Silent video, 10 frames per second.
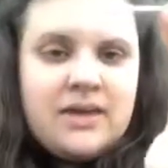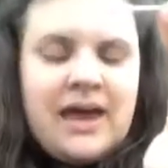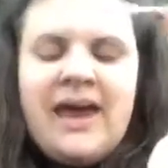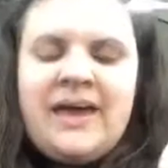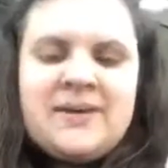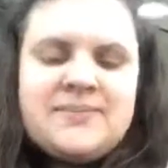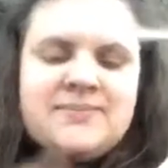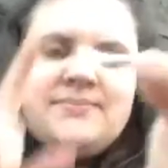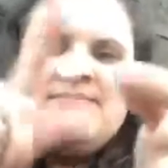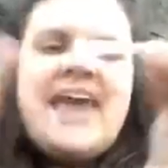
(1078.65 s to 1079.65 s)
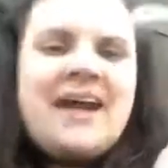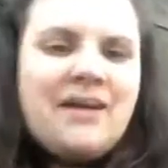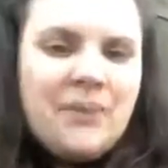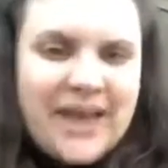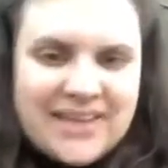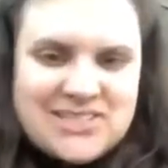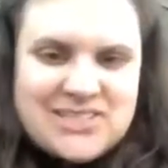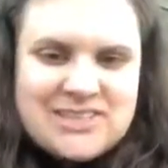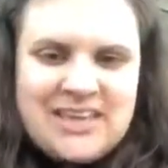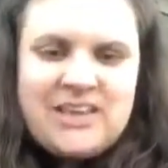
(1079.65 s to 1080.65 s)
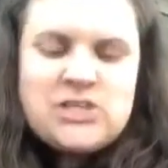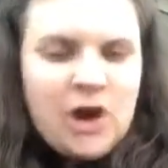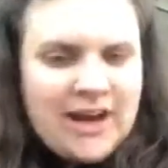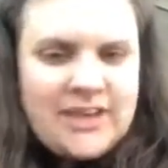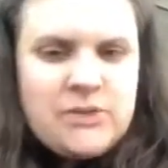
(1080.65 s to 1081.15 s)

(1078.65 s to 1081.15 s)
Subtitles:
arrow hits the target,